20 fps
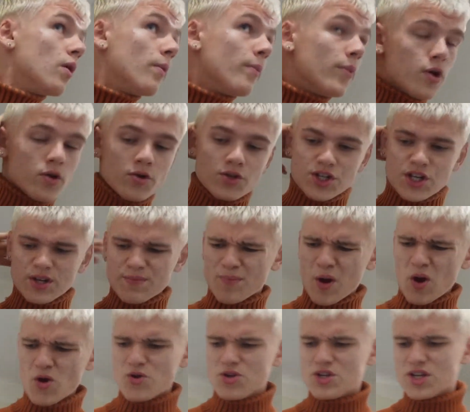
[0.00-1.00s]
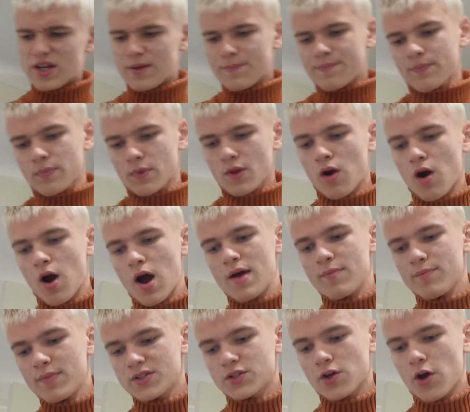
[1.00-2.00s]
Bougie, bougie. All
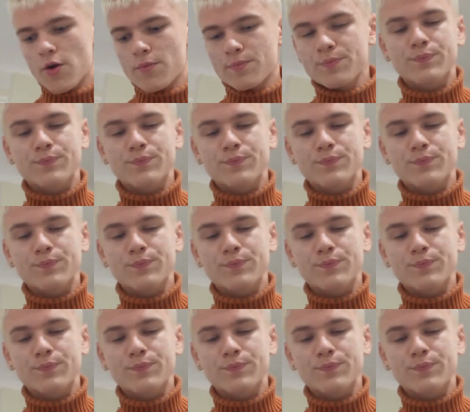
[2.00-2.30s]
right, let's go.